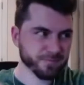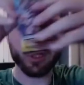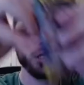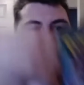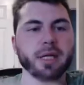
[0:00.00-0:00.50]

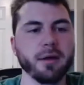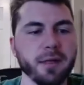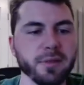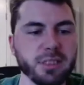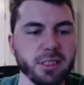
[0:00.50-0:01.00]
There we go. I
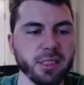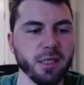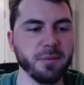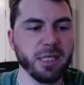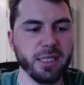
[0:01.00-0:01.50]
recently
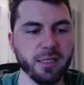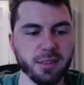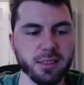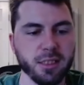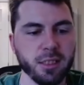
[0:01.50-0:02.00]
cut my
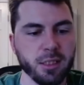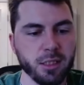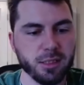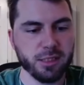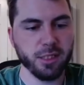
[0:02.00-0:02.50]
nails, so